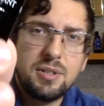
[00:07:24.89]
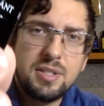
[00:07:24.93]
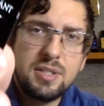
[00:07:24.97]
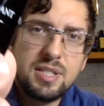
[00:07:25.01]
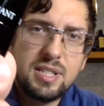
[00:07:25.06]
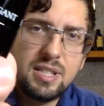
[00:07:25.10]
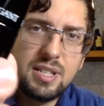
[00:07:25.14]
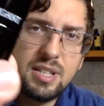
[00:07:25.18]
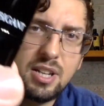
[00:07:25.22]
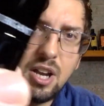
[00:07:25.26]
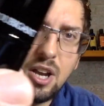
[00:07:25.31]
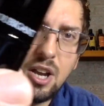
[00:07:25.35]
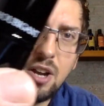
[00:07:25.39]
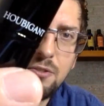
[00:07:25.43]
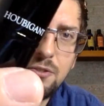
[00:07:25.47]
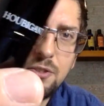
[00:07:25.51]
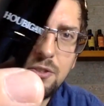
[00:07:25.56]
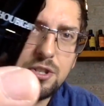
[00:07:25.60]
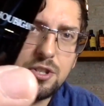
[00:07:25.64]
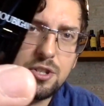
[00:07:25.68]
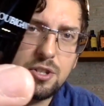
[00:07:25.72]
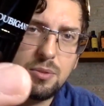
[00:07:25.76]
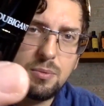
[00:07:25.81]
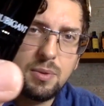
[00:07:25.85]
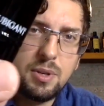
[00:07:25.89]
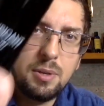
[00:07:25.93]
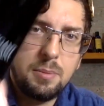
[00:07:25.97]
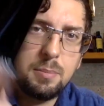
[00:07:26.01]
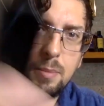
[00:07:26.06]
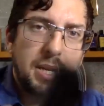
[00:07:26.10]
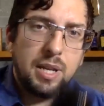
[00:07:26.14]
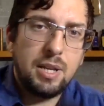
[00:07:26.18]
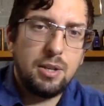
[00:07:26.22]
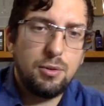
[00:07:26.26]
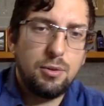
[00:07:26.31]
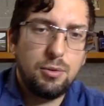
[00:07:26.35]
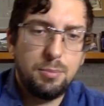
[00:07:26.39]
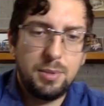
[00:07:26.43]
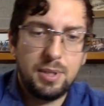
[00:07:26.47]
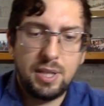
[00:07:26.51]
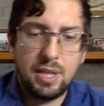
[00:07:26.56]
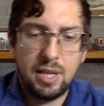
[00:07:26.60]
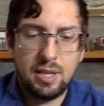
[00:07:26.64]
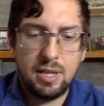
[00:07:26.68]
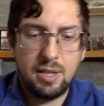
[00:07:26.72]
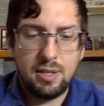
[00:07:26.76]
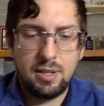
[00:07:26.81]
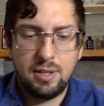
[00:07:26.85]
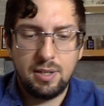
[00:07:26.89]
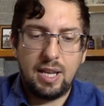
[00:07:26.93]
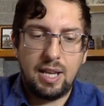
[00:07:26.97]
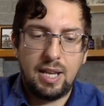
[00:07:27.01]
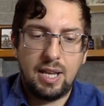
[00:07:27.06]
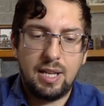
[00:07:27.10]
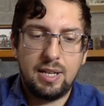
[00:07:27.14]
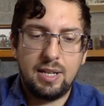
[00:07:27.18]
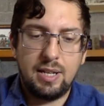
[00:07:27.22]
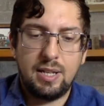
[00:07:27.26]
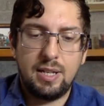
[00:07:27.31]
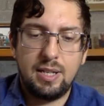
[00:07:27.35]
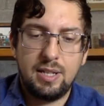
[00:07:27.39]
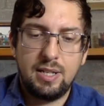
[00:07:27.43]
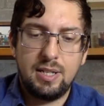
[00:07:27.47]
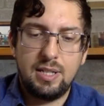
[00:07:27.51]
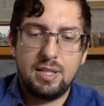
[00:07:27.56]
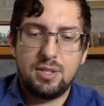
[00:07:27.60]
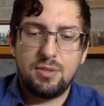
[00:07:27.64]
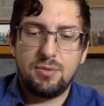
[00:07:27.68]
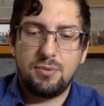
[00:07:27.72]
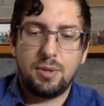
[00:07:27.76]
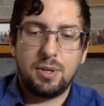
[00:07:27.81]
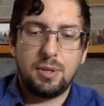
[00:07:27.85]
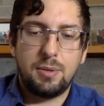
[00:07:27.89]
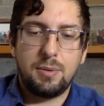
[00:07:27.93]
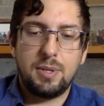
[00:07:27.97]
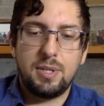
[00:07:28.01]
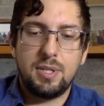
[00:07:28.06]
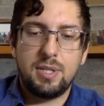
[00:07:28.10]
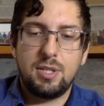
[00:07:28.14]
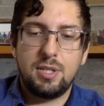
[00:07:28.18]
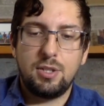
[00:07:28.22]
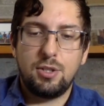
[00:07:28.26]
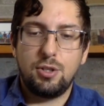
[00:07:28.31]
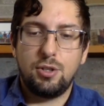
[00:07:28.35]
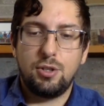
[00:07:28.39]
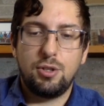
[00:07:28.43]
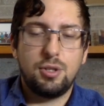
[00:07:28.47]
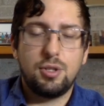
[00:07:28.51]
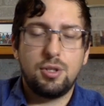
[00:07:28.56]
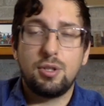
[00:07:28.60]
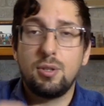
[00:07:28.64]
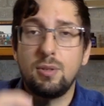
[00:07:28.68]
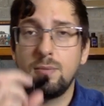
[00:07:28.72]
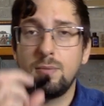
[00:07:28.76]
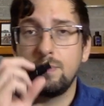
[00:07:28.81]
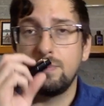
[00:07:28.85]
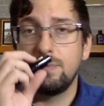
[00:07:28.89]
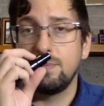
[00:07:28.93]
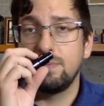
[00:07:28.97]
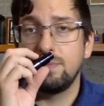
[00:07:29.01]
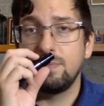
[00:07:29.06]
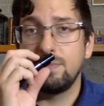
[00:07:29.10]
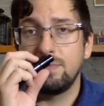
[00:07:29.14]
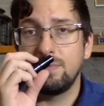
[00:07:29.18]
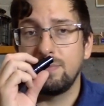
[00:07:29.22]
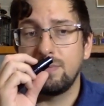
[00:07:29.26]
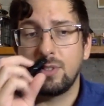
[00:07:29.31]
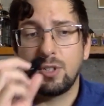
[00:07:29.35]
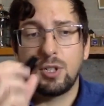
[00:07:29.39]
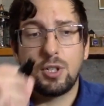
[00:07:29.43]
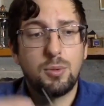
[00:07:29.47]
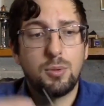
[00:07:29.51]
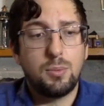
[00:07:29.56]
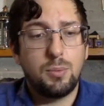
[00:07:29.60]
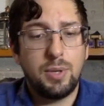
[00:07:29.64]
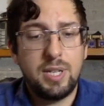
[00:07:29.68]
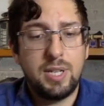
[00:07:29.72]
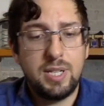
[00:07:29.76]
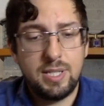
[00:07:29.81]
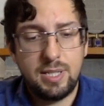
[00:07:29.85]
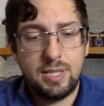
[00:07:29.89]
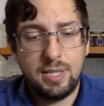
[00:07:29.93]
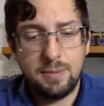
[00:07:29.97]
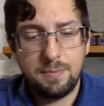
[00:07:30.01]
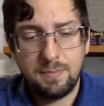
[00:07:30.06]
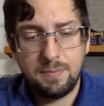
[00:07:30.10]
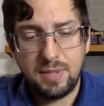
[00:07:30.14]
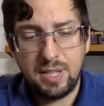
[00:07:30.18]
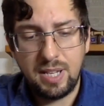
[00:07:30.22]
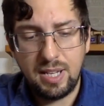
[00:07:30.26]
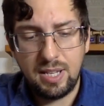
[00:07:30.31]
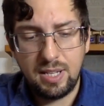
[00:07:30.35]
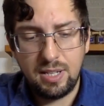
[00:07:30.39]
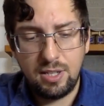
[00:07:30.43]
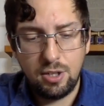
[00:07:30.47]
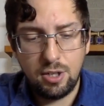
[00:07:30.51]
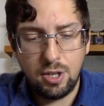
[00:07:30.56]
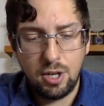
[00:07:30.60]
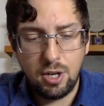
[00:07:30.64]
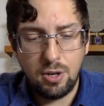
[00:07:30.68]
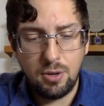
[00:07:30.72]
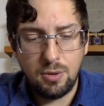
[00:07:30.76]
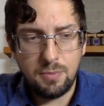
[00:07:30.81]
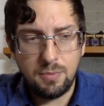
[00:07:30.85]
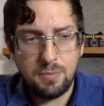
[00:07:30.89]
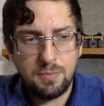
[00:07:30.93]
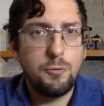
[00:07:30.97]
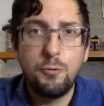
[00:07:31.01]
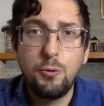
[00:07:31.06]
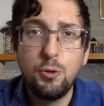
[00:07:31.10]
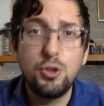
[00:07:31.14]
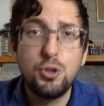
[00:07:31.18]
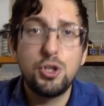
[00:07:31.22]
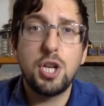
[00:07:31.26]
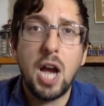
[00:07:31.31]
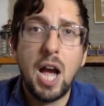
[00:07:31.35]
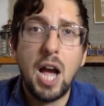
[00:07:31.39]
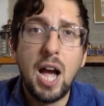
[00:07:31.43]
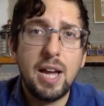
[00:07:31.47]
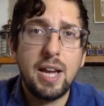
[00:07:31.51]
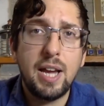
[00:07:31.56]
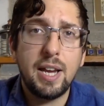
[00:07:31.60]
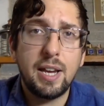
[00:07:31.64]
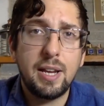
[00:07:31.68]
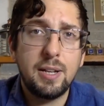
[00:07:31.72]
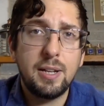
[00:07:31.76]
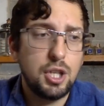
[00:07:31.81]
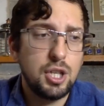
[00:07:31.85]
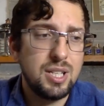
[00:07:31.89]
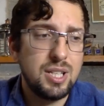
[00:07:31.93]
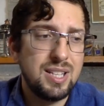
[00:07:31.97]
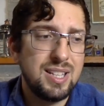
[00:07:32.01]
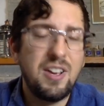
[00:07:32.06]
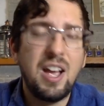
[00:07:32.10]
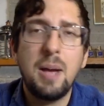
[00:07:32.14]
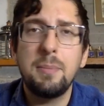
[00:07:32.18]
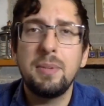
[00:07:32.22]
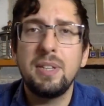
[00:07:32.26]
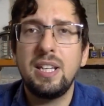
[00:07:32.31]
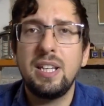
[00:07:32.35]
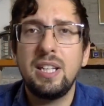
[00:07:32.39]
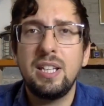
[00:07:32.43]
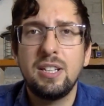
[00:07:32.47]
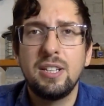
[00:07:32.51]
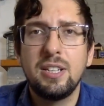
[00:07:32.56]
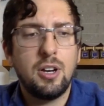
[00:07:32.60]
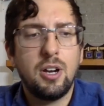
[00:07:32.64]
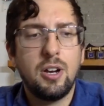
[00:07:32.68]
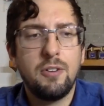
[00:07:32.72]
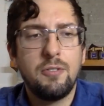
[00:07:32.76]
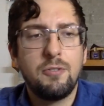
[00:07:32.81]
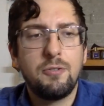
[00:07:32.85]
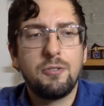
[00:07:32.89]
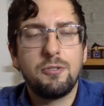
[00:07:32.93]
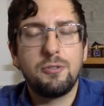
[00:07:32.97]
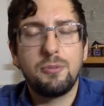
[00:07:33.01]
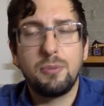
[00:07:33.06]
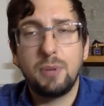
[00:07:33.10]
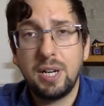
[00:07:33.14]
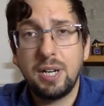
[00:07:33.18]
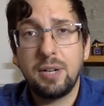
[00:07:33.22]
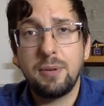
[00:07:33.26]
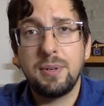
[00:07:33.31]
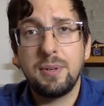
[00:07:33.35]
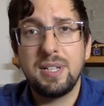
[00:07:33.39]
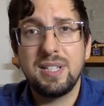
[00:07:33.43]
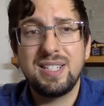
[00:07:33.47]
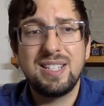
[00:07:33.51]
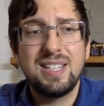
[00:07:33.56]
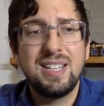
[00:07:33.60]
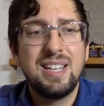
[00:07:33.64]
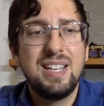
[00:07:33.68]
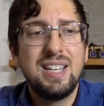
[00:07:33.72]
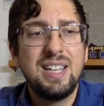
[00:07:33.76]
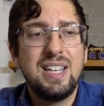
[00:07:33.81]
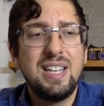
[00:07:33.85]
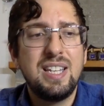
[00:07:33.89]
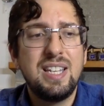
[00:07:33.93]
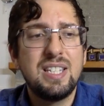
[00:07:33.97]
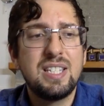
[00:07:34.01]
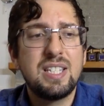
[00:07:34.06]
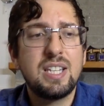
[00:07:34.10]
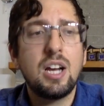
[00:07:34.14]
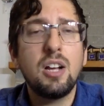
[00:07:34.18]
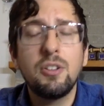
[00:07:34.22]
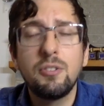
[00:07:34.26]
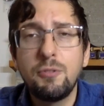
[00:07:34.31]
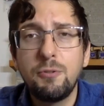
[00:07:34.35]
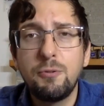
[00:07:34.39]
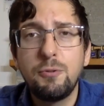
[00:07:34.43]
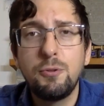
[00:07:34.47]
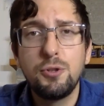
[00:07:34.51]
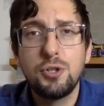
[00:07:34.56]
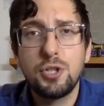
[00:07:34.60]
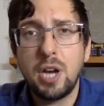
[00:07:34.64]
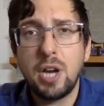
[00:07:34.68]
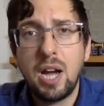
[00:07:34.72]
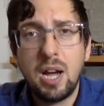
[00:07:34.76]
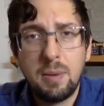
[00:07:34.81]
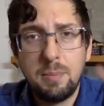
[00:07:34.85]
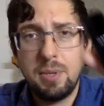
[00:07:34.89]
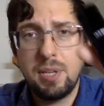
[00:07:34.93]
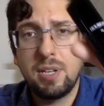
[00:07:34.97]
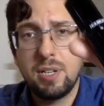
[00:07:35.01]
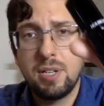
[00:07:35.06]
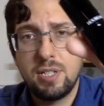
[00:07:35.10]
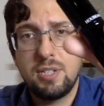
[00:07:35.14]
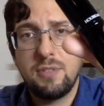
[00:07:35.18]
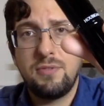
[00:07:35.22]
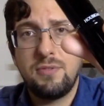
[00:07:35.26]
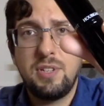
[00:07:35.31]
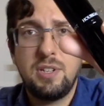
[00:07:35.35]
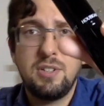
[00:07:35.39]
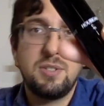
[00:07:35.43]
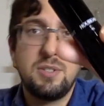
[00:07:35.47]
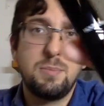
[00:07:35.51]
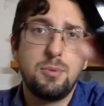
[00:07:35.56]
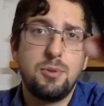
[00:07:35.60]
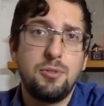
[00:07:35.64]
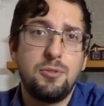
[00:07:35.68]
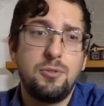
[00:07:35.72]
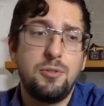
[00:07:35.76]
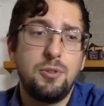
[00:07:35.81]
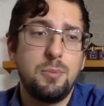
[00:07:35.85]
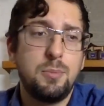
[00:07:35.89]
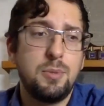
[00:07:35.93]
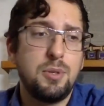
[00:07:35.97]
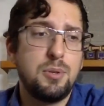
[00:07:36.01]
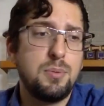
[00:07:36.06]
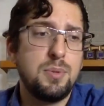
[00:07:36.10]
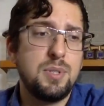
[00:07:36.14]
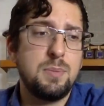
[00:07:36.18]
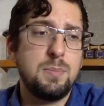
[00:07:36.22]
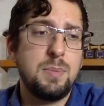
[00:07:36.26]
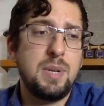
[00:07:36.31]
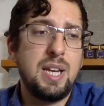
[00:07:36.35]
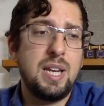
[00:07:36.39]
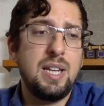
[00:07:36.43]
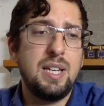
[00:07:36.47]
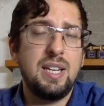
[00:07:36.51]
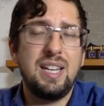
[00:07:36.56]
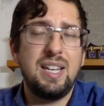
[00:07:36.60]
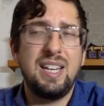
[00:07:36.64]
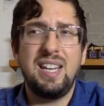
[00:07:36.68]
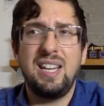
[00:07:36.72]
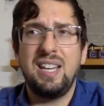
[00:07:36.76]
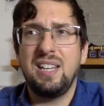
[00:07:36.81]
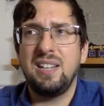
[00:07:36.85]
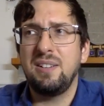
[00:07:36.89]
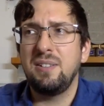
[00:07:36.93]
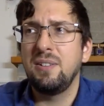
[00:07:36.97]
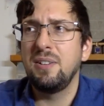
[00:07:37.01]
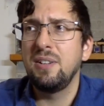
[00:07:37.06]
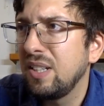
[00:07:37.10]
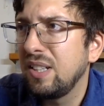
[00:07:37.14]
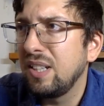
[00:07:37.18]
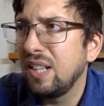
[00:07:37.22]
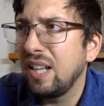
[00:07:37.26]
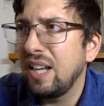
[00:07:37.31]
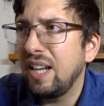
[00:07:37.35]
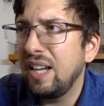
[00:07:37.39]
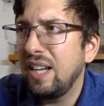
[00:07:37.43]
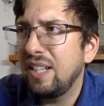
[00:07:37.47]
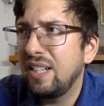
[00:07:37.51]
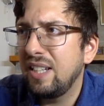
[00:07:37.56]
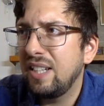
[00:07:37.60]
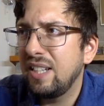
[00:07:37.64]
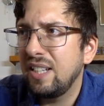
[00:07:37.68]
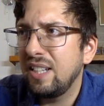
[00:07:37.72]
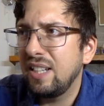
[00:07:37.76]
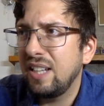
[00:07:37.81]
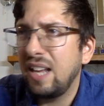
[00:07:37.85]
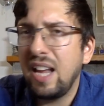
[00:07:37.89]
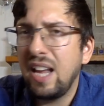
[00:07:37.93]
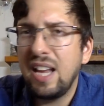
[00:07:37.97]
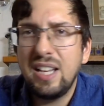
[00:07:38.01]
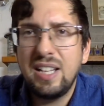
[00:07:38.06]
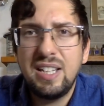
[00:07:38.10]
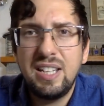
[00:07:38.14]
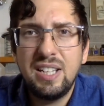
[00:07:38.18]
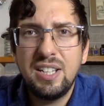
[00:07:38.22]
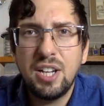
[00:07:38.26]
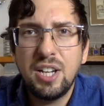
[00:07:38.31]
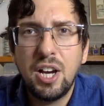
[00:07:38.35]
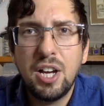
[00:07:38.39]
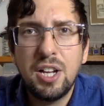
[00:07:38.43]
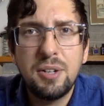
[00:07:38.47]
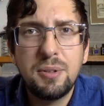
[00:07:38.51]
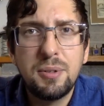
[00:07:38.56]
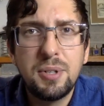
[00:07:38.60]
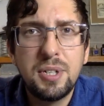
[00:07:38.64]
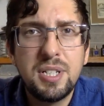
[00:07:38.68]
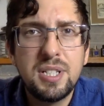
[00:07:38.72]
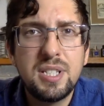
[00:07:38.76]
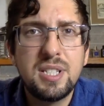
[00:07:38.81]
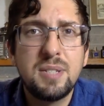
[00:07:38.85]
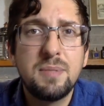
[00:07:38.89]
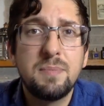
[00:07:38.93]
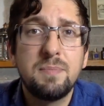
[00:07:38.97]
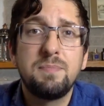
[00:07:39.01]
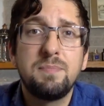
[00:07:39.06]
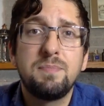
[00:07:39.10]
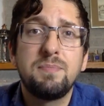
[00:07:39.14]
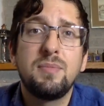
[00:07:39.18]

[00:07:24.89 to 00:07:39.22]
It's an official one by Houbigant, and this fragrance is just crazy. You know, Fougère, the family of fragrance, is called Fougère because of this perfume. It was made in late 1800s.